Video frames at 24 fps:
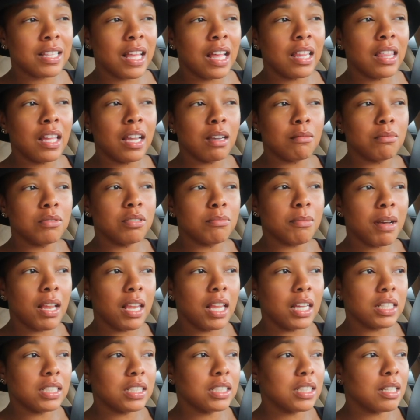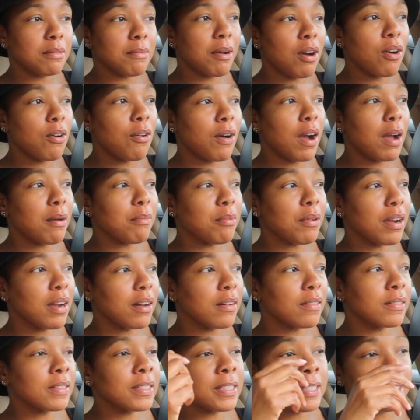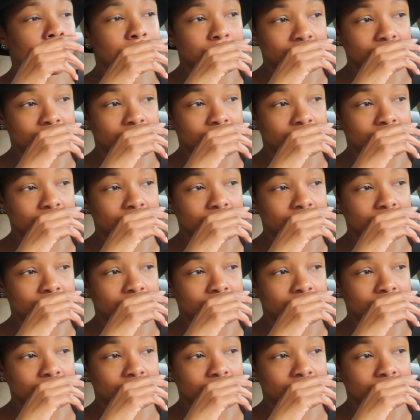I think I'm gonna do my lashes and my own eyebrows.